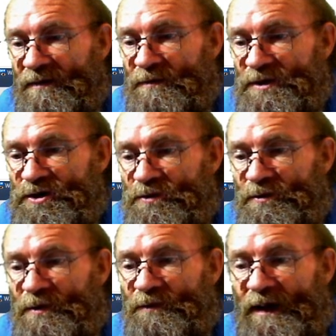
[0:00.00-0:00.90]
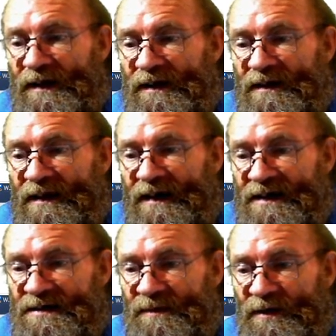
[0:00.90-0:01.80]
which you will find in that
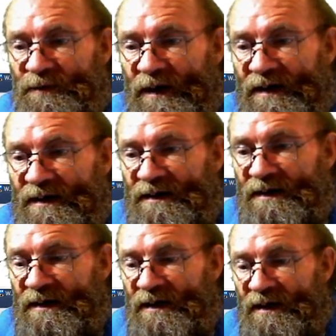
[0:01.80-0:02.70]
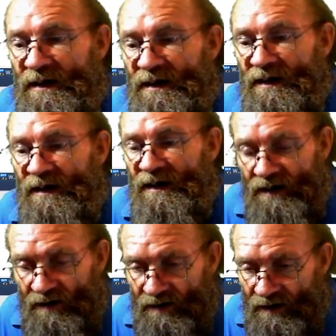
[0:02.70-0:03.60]
XML file.
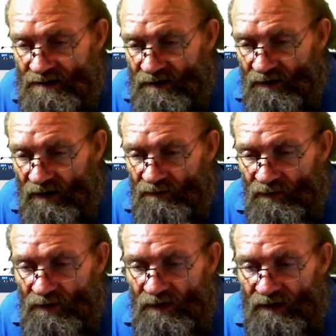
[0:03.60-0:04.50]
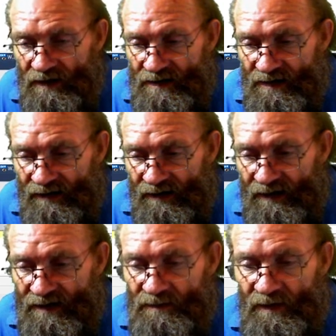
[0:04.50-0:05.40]
And let's go and have a look inside that
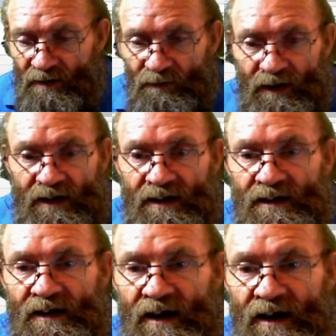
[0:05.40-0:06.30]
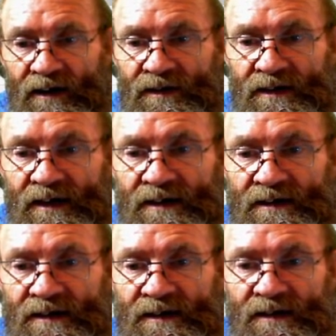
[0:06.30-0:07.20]
XML file, how the
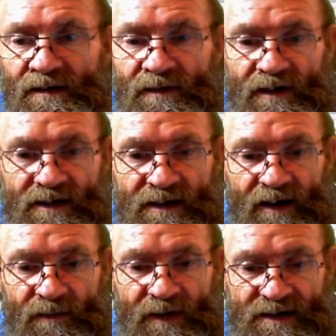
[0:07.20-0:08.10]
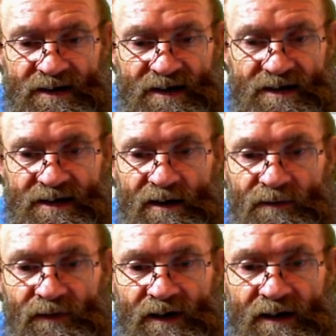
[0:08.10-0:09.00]
data represents
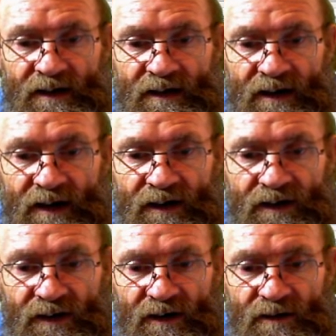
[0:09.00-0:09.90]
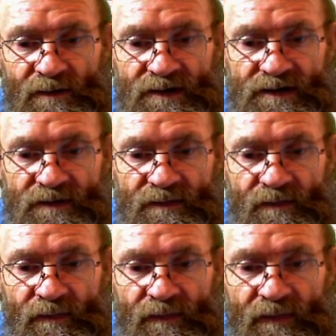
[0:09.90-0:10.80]
itself in the globals.
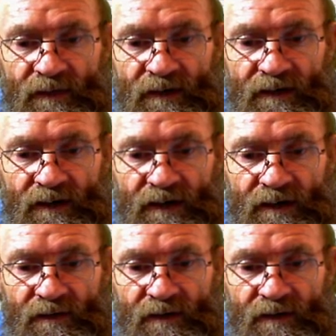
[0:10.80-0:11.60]
Okay.